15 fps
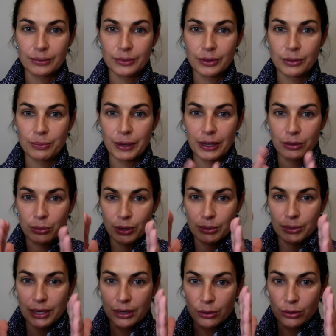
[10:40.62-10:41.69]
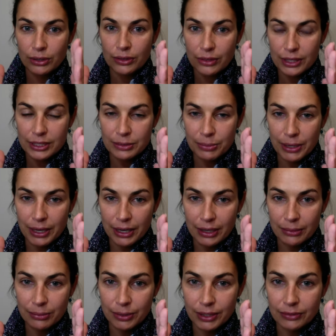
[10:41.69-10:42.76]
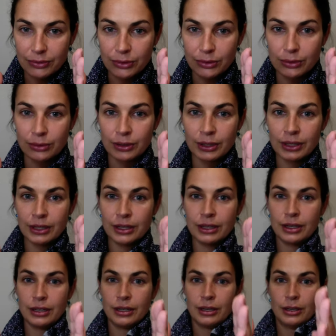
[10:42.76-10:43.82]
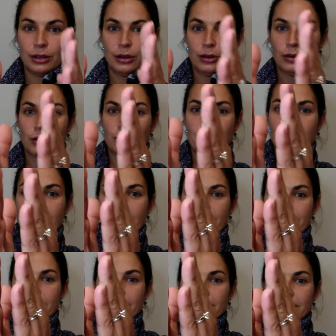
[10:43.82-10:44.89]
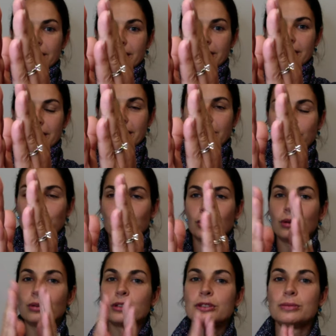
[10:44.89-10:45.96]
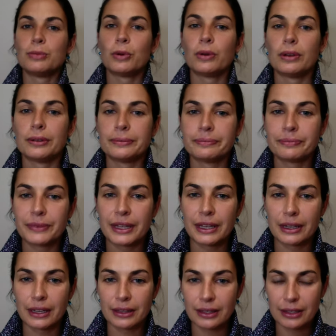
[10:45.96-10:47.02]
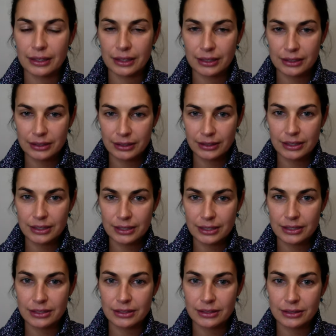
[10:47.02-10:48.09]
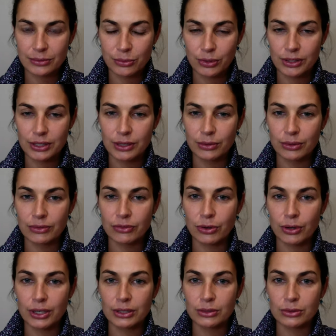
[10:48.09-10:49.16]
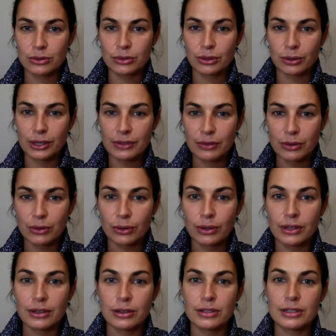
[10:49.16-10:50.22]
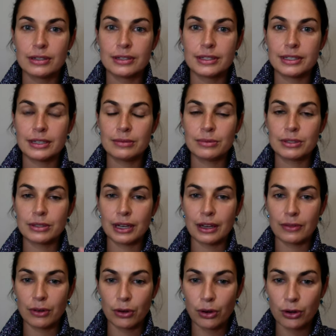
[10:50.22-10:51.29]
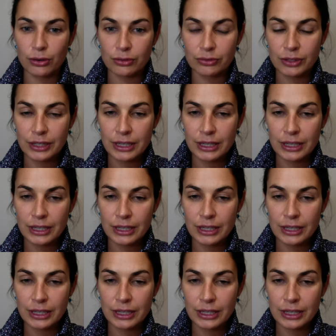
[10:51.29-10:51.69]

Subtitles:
the pathway may look this big, but if you look back, then it will look smaller. And I think that this is what they're referring to. So even though it seems to have a lot of